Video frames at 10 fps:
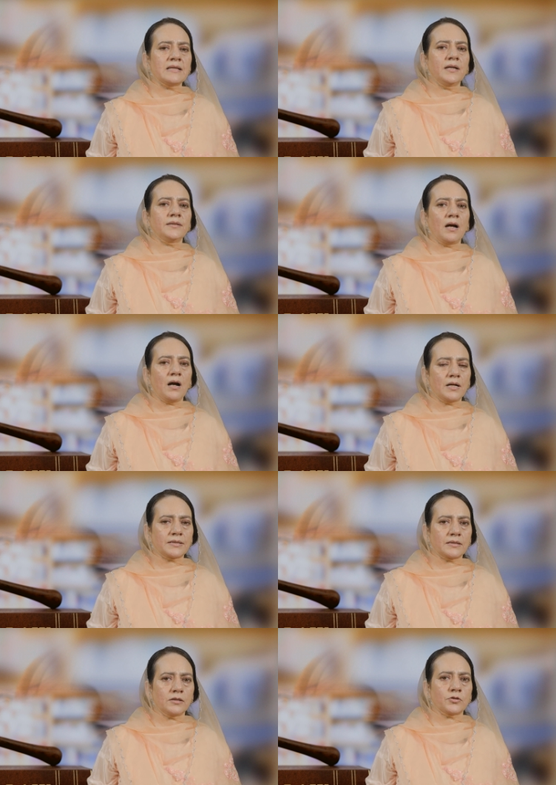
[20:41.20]
the
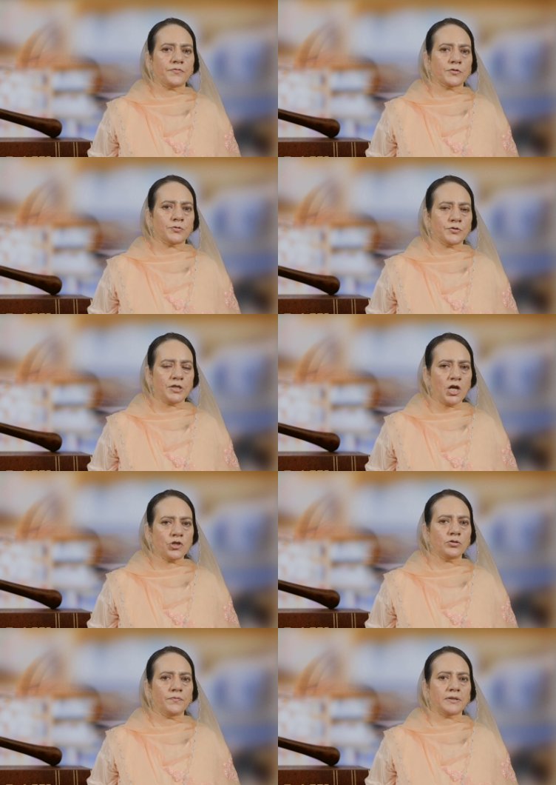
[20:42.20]
Articles of Association
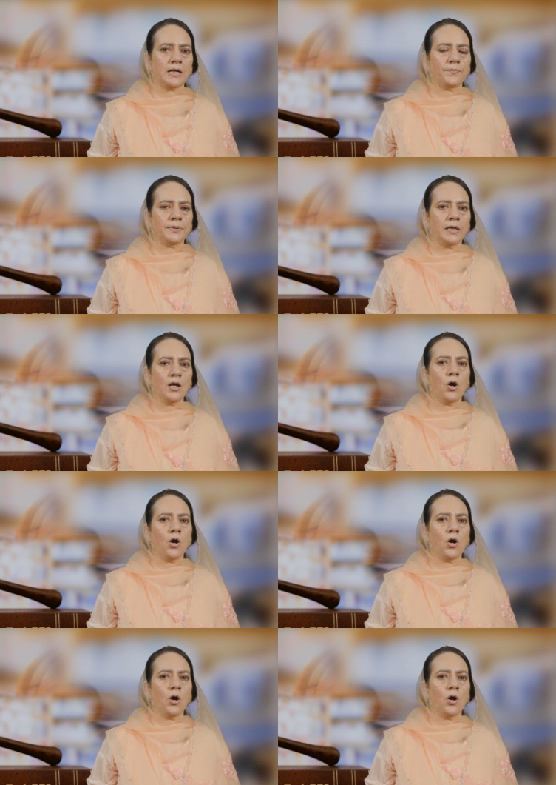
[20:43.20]
of the company